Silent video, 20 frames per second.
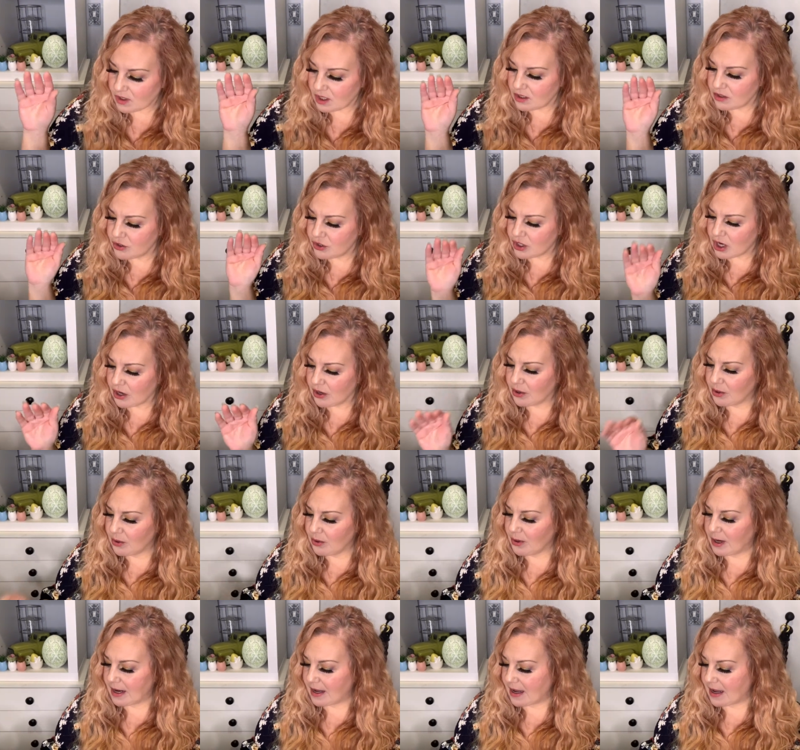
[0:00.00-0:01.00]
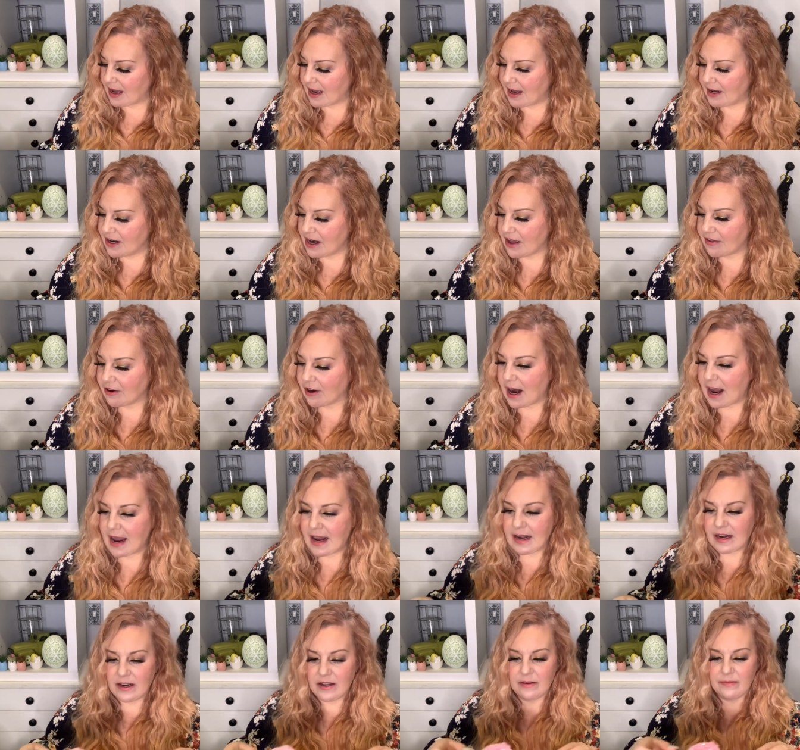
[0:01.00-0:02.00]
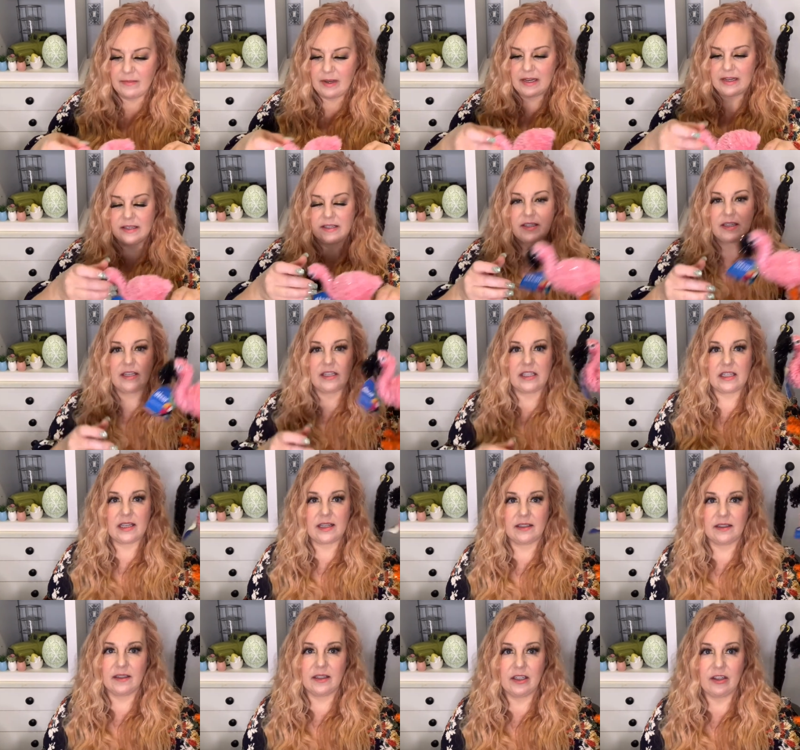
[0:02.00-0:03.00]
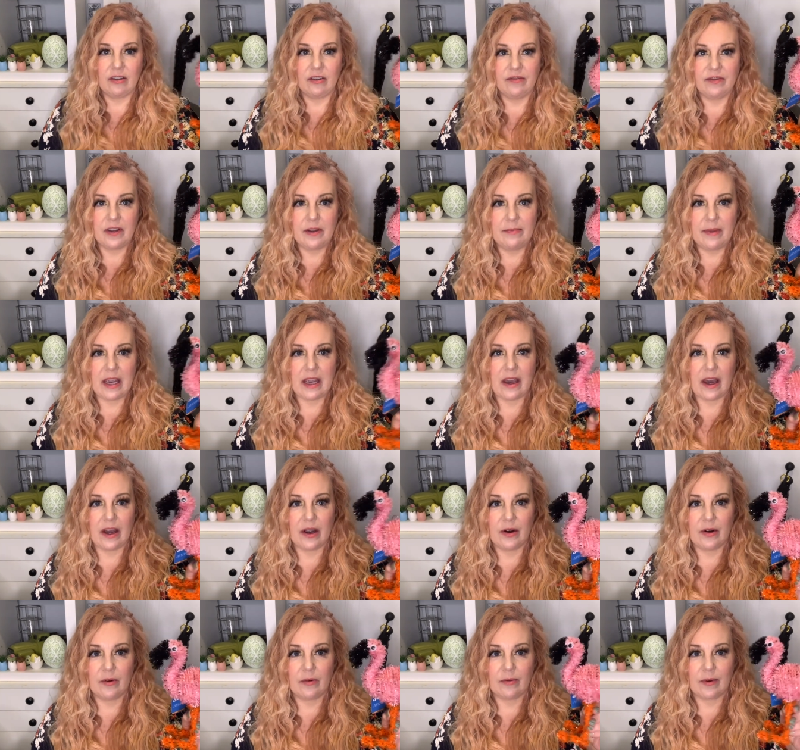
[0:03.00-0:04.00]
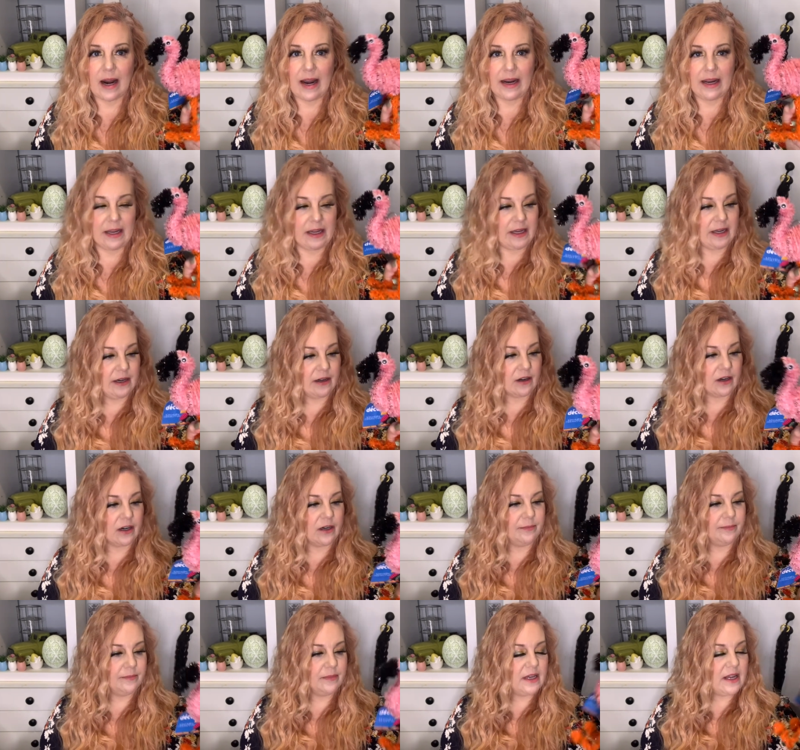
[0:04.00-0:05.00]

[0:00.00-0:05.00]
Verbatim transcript: So another item is this little flamingo right here,